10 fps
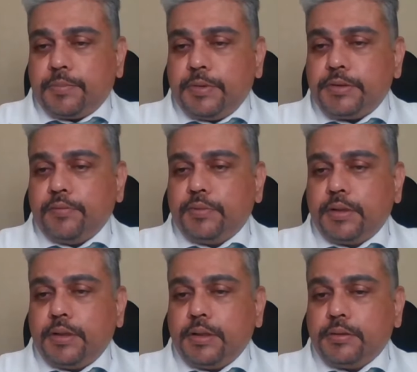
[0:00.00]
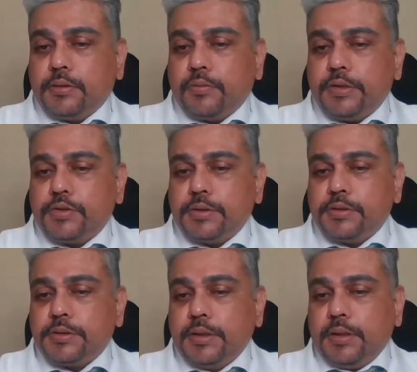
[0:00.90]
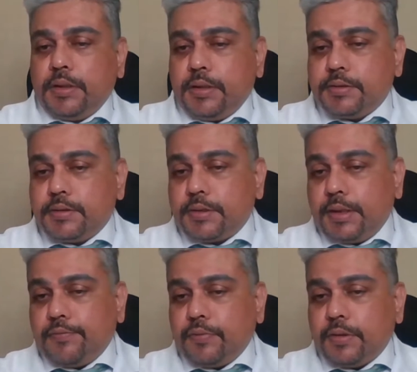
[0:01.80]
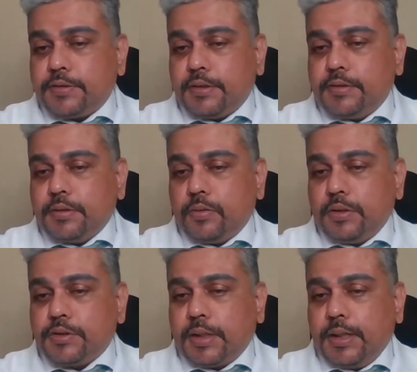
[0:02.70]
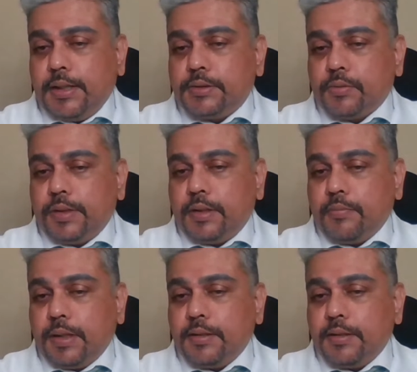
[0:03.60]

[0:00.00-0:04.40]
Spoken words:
Let me see if there are any other questions. Is it safe for a 6-year-old child to wear a